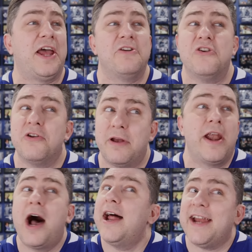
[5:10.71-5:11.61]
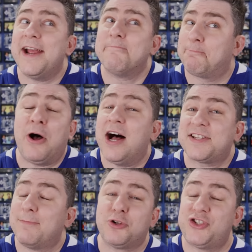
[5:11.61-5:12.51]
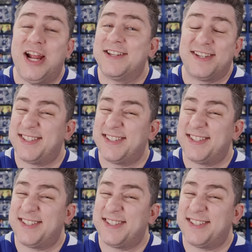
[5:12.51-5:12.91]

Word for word: a not impossible chance